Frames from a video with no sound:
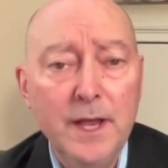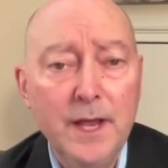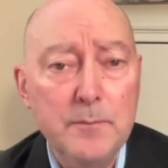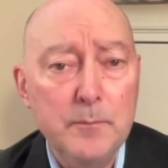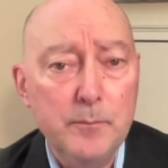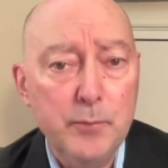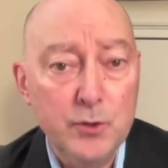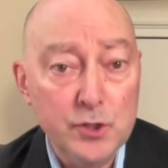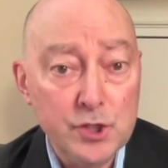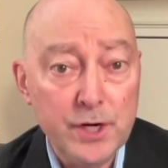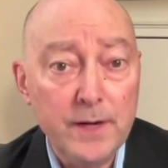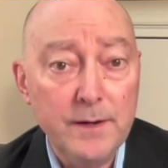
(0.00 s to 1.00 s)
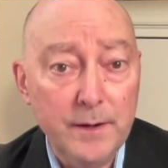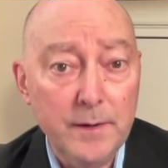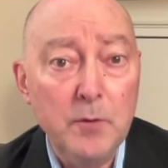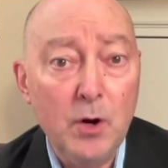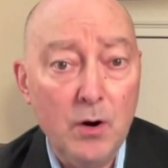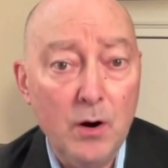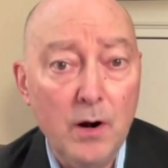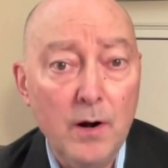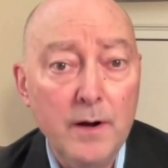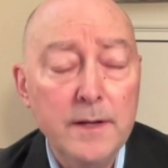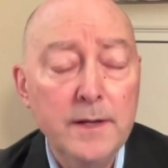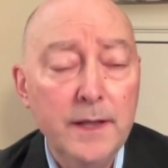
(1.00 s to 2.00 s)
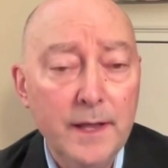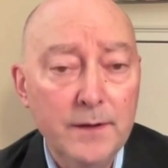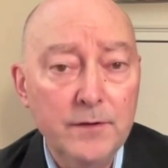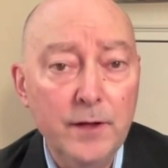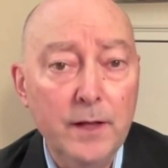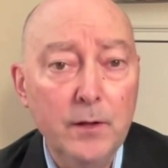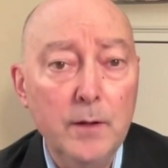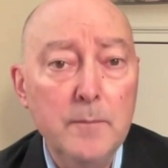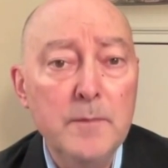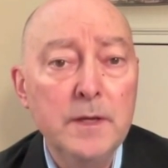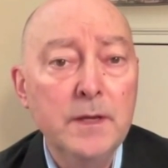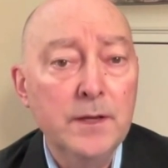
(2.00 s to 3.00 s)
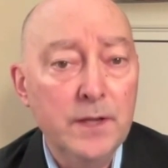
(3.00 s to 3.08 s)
and push at him hard and tell him,